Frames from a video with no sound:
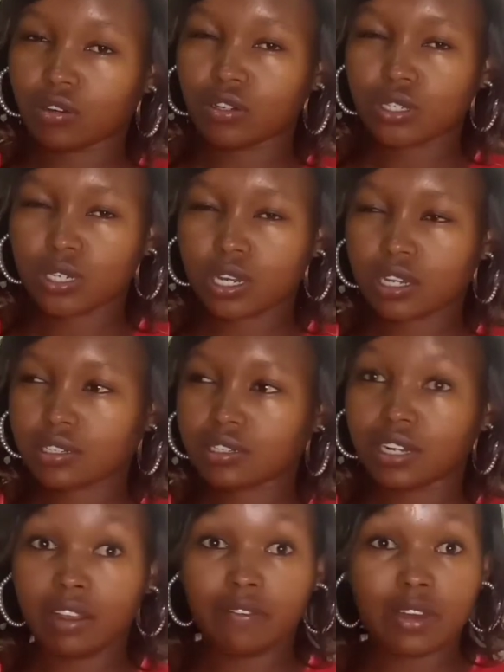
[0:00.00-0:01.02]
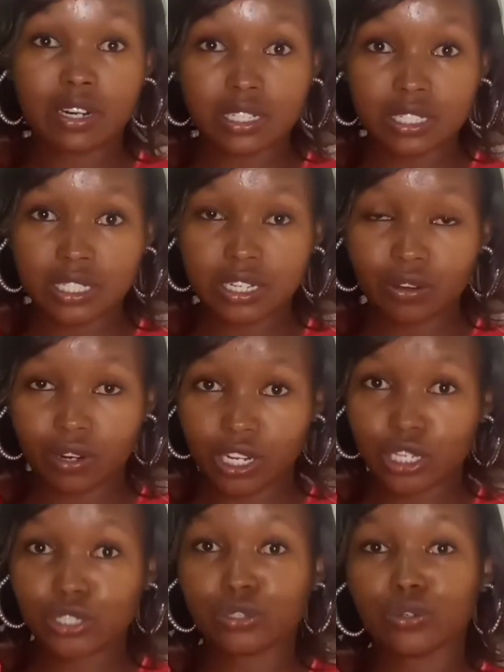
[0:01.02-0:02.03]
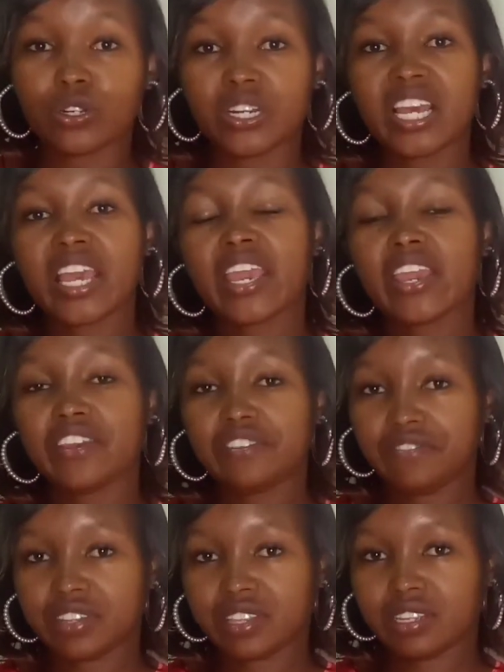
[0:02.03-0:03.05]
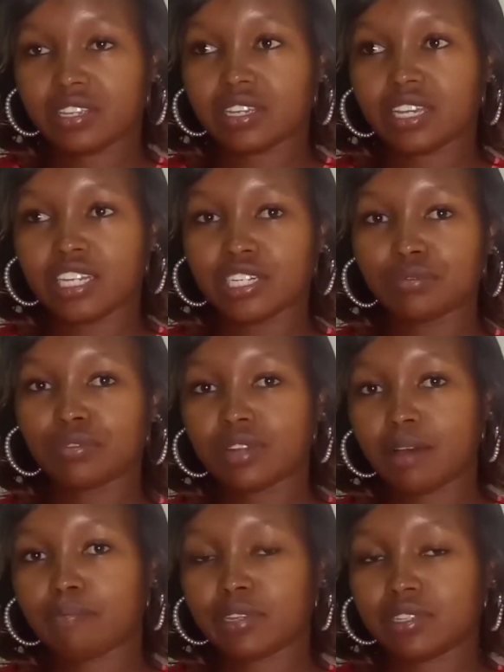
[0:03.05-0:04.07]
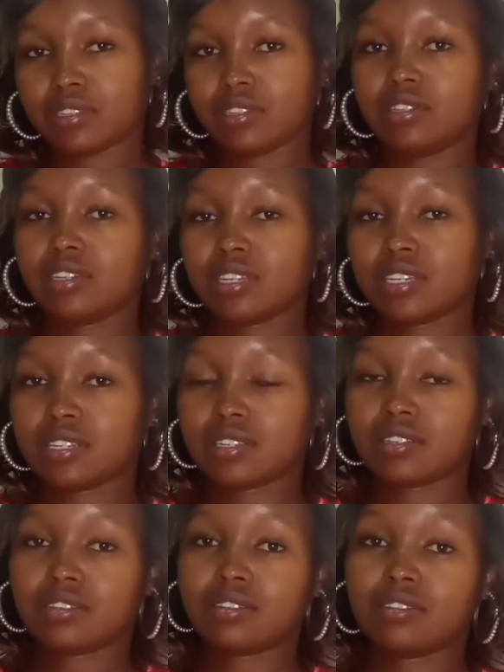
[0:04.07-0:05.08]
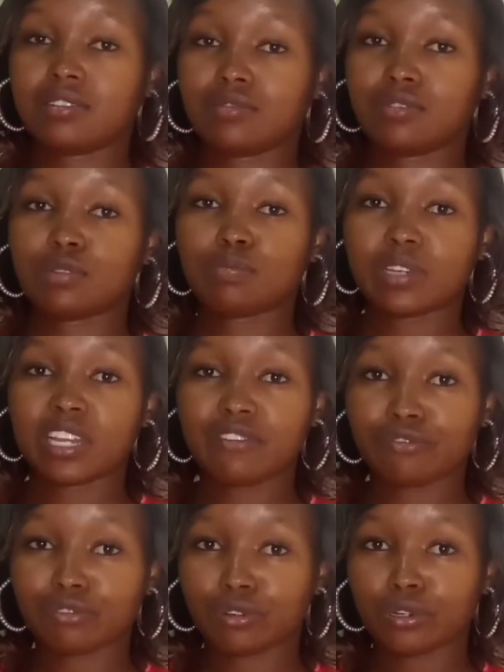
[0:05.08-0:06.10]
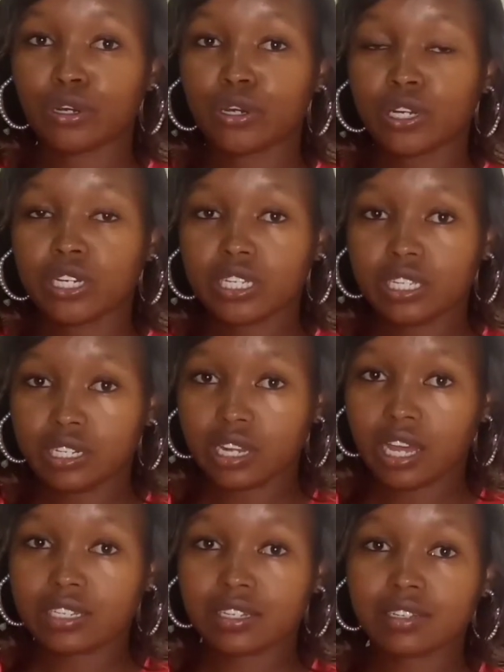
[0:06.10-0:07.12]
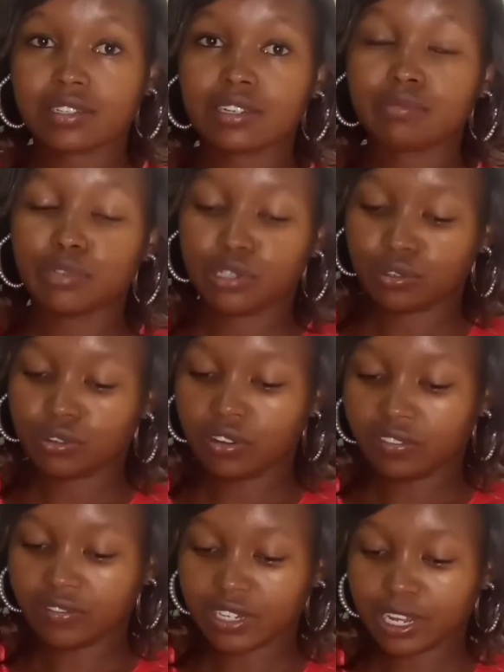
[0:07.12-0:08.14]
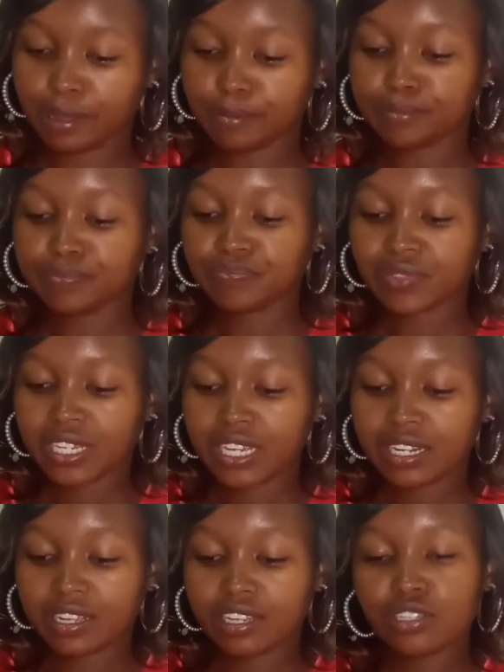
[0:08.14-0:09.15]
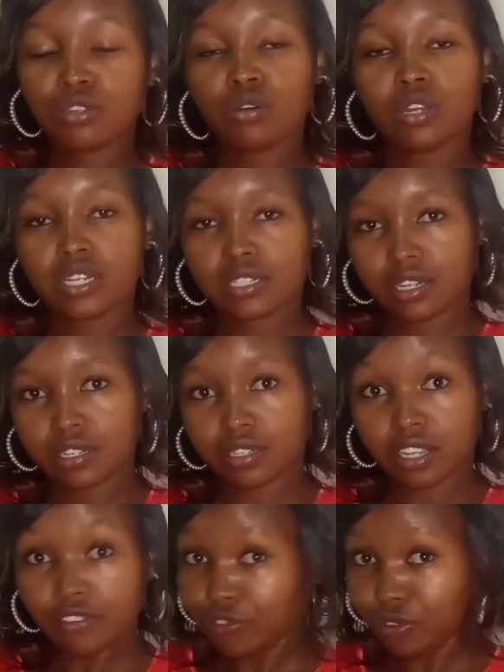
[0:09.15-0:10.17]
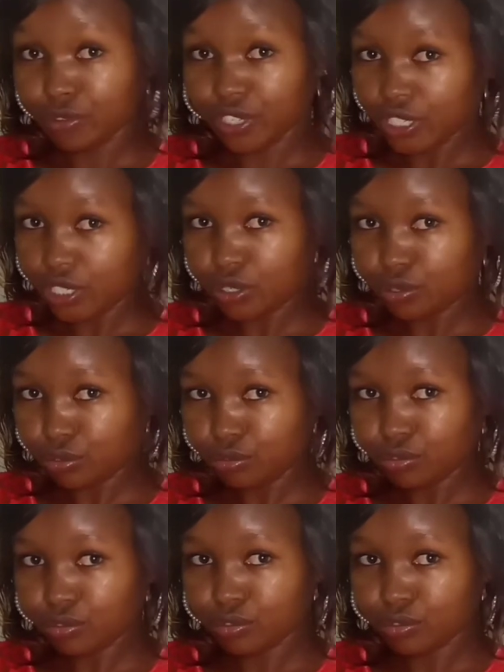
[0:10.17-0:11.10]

contract, delivery, collection, everything, and what happens in case it is not paid for in a certain period of time. Engage collectors if you need to.